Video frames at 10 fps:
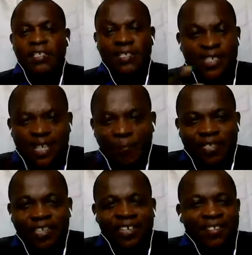and
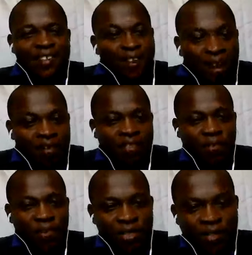accepting the
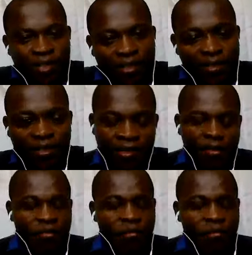consequences,